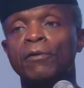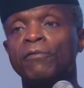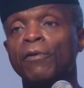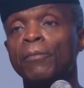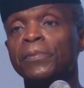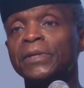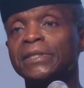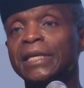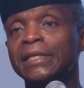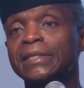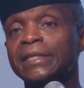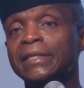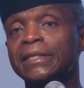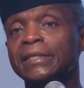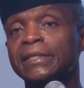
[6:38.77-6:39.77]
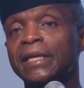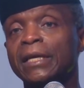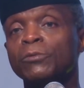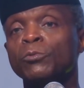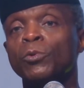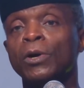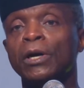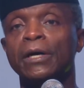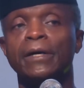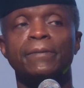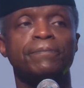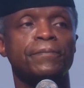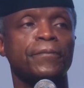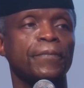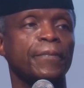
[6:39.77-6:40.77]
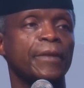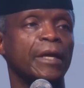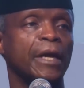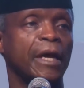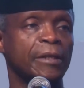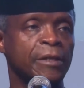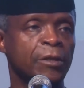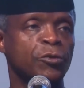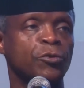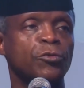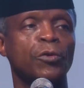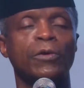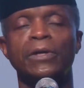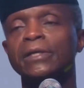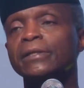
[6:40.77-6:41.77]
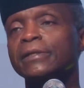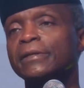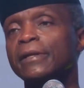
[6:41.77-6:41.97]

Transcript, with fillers: For businesses that were uh, destroyed,